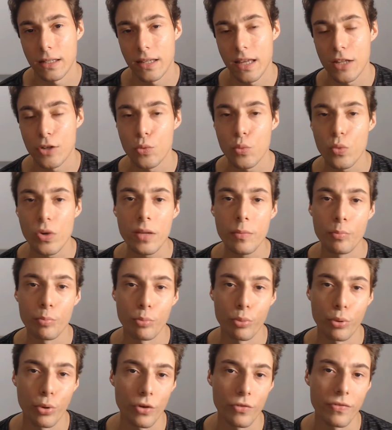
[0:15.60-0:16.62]
can we
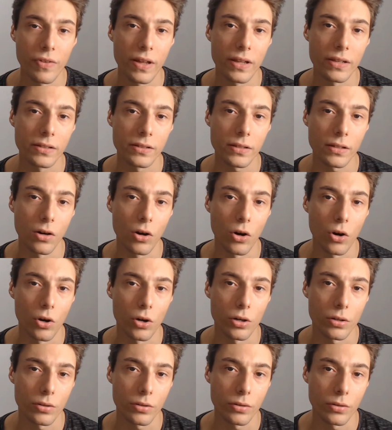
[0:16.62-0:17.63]
prevent
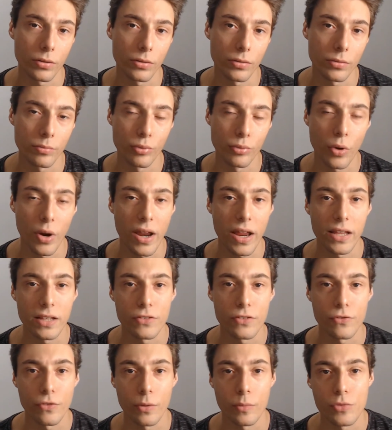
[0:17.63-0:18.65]
our
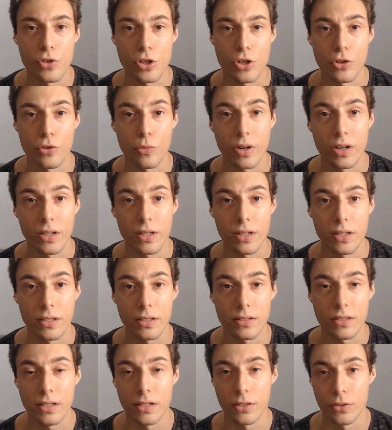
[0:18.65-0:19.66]
brains from
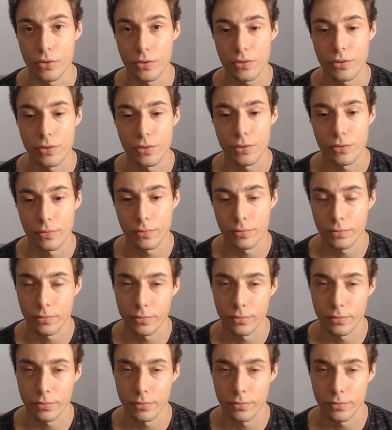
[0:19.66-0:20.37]
generating tears?